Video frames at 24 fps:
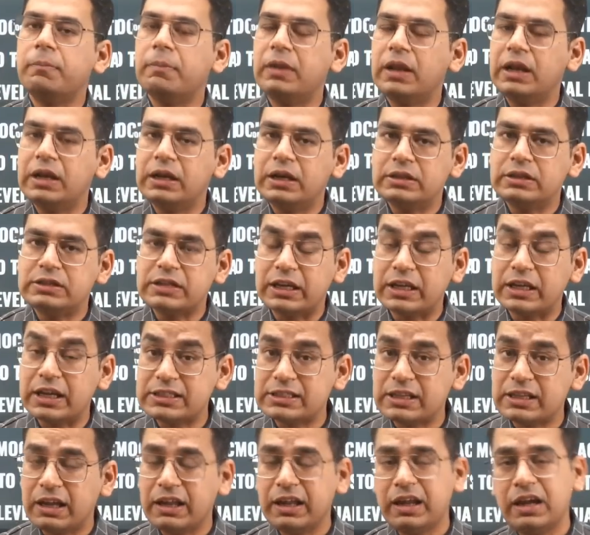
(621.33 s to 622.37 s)
mere liye jyada
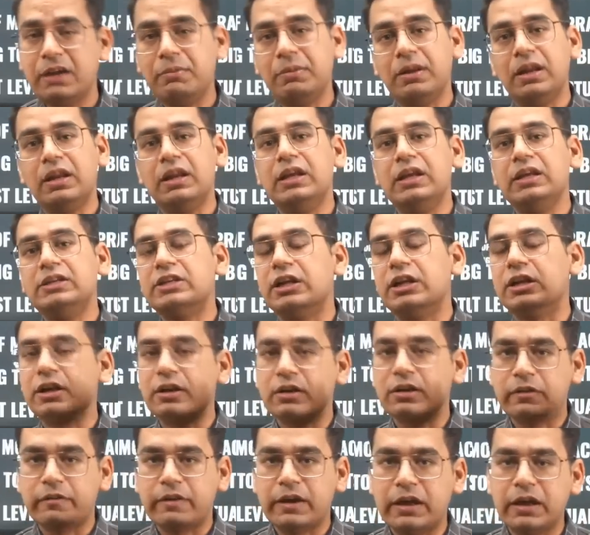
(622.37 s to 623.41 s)
aasan aaya mere liye jyada
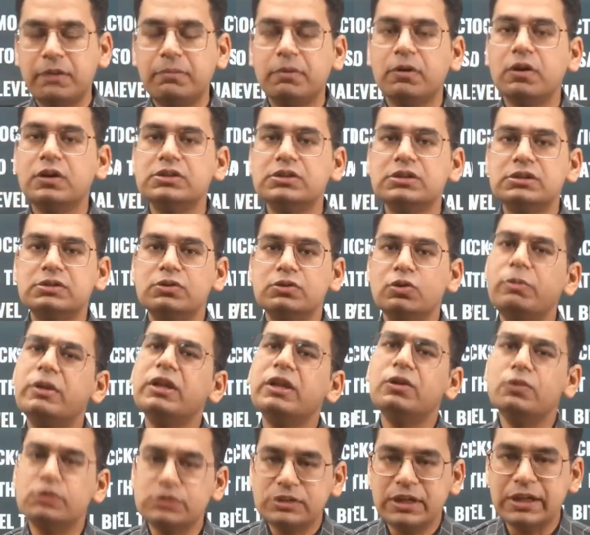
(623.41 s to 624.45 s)
tough aaya, because
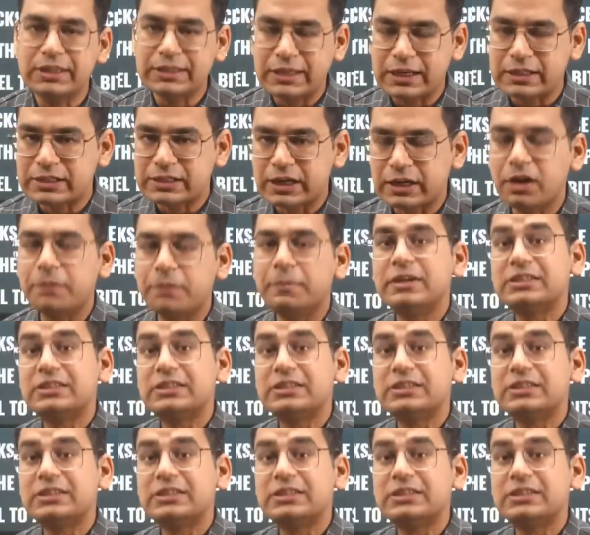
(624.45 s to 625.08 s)
nobody knows the exact standard.